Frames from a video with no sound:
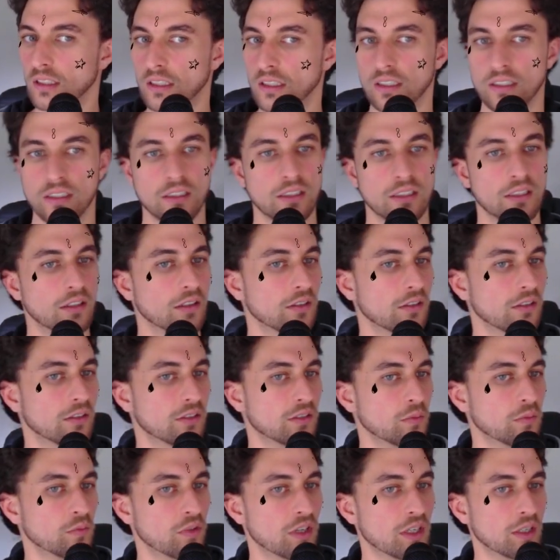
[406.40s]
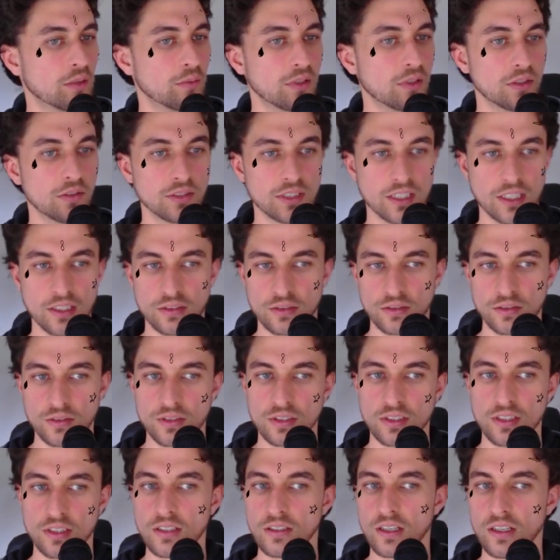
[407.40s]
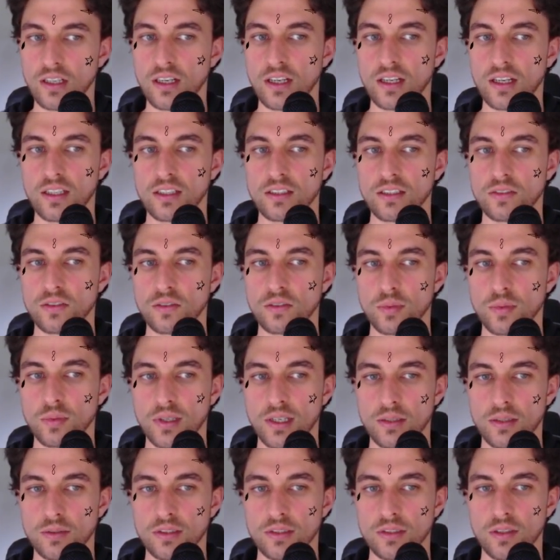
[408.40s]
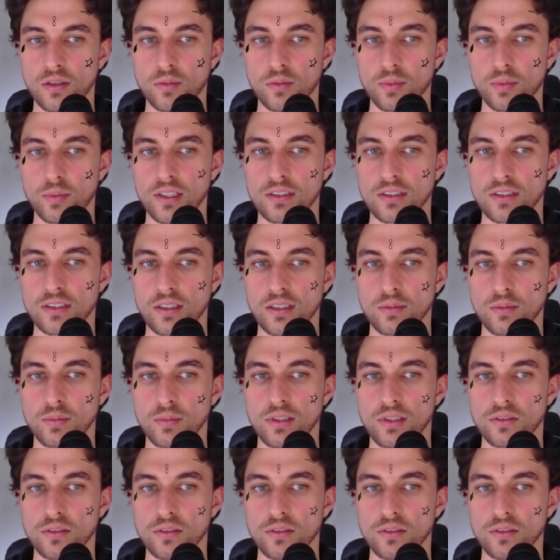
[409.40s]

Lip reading: Yeah, you got some random little tattoos there. I like to play with the opacity a bit as